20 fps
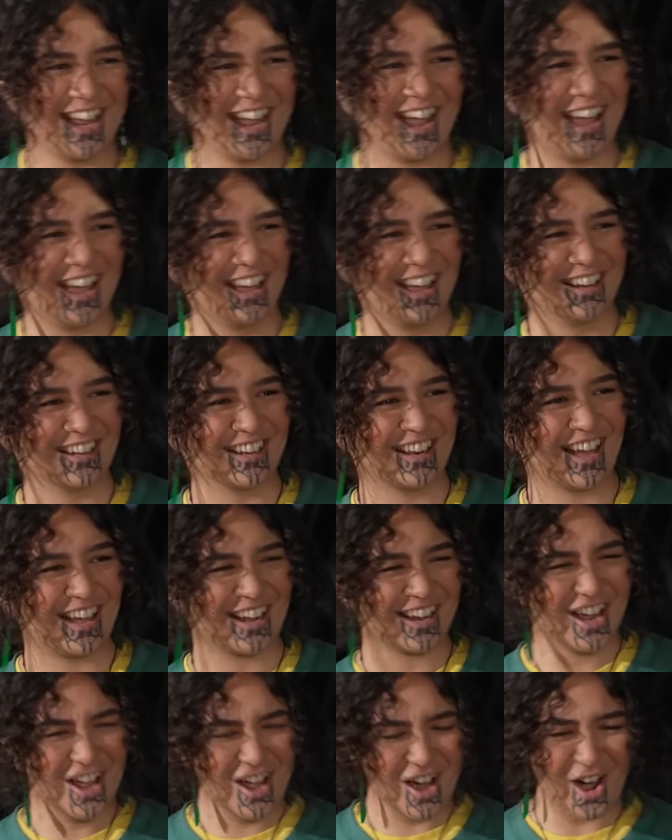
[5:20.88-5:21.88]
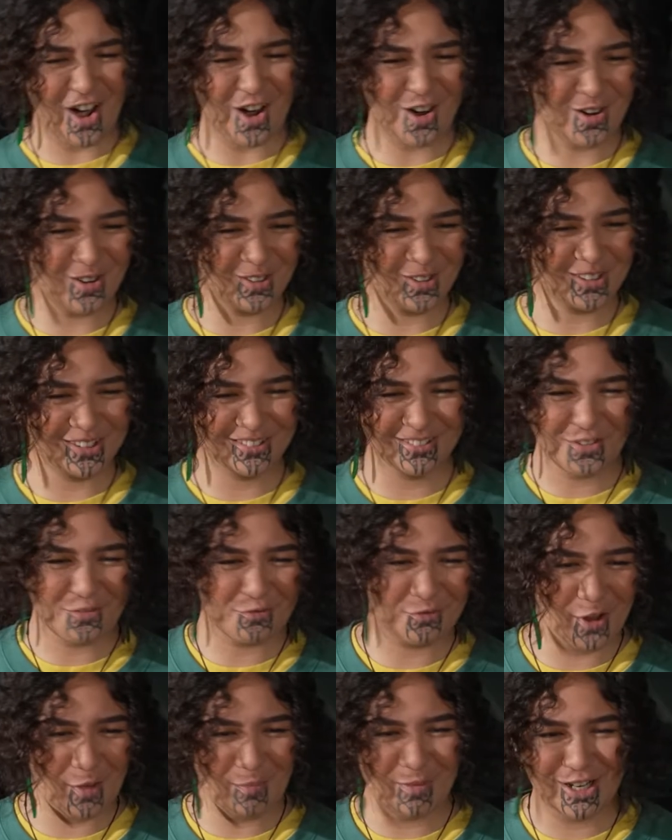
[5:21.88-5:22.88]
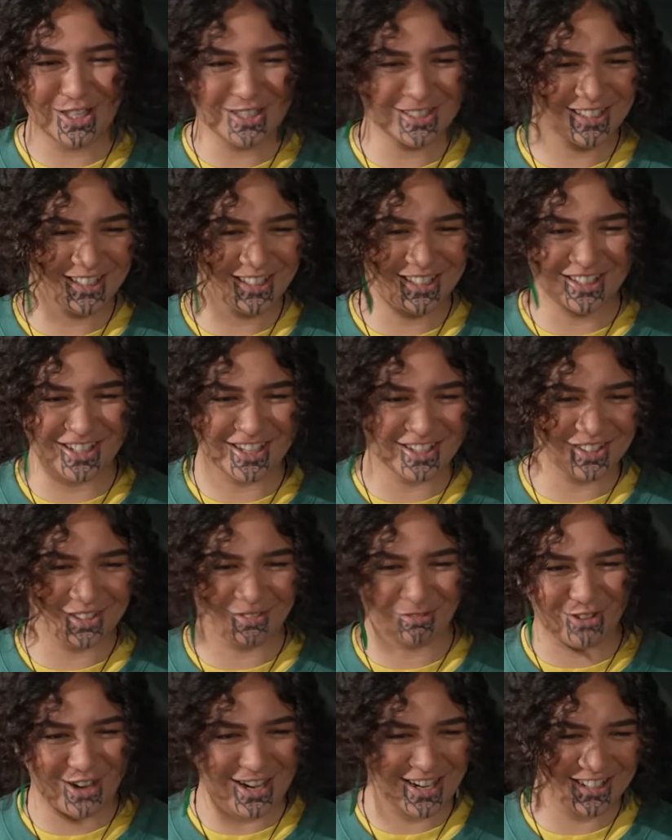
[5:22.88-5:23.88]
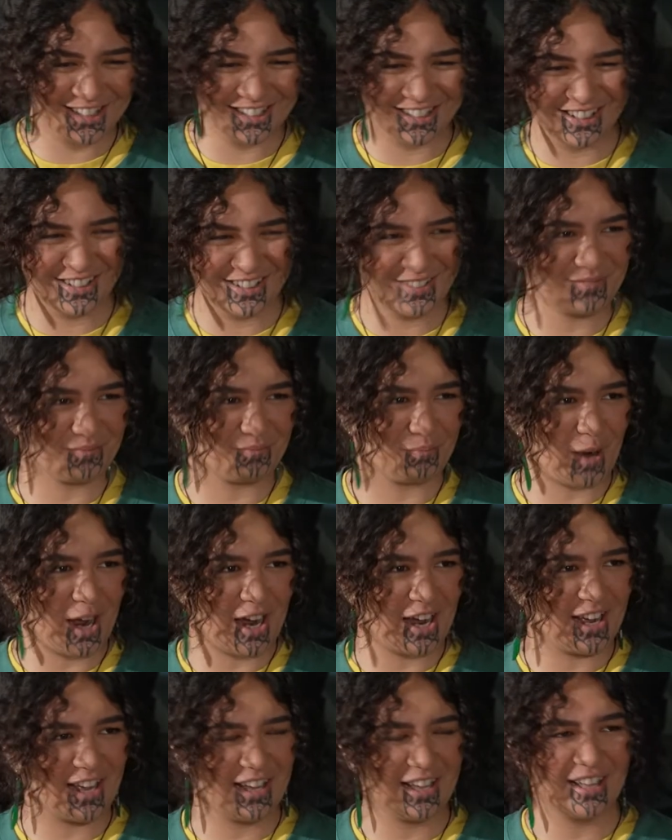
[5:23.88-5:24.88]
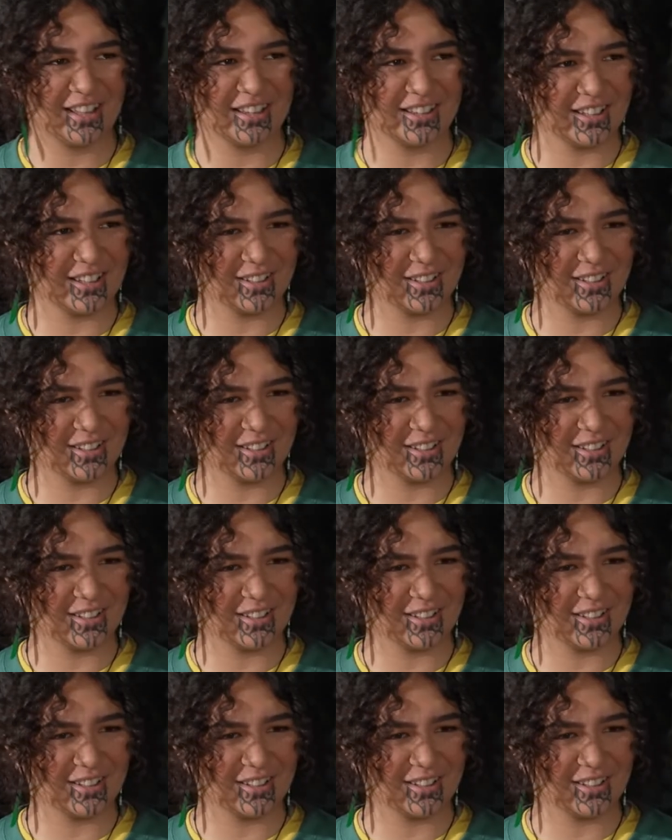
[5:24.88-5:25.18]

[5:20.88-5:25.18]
and like oh feminist gets ripped by